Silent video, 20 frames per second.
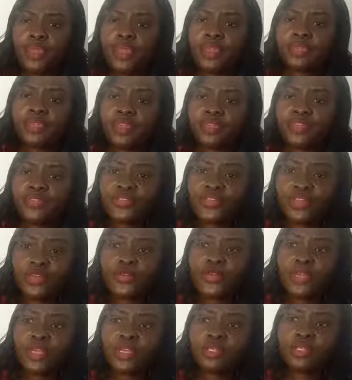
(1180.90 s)
The other thing we
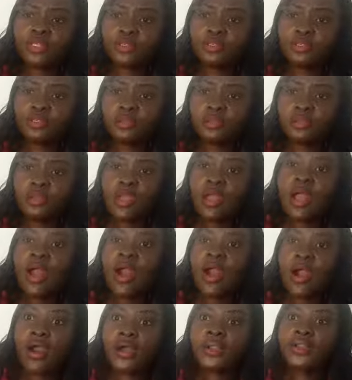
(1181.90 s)
need to do,
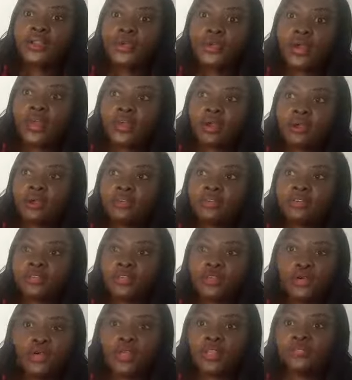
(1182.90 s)
I know I can't
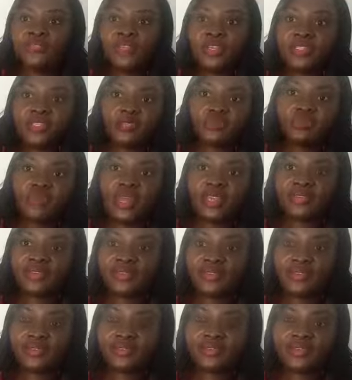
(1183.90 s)
go and visit my
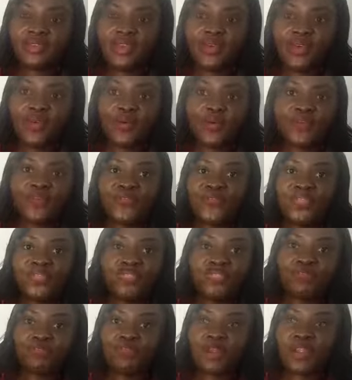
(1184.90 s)
sister or
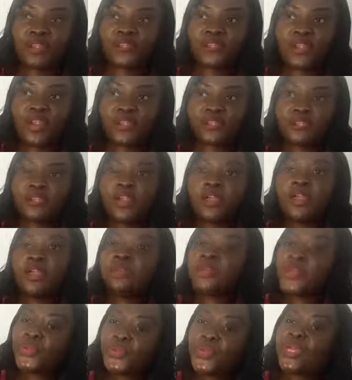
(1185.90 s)
visit my friends,
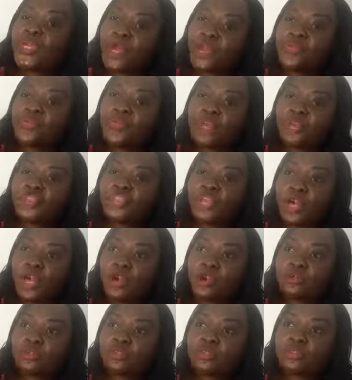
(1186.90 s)
but we can reach
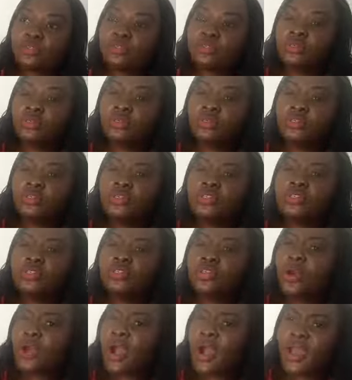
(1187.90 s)
out. Do
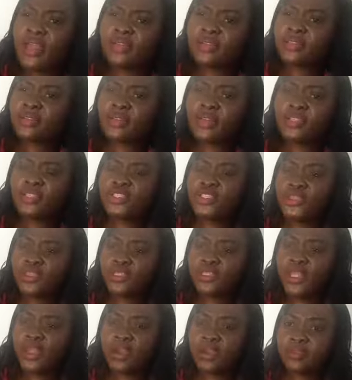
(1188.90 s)
not isolate
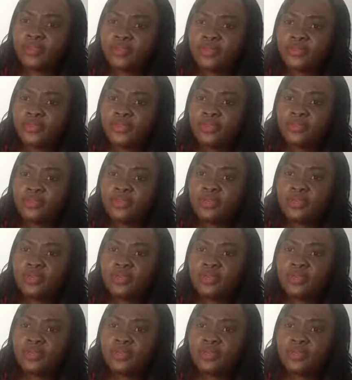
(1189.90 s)
yourselves.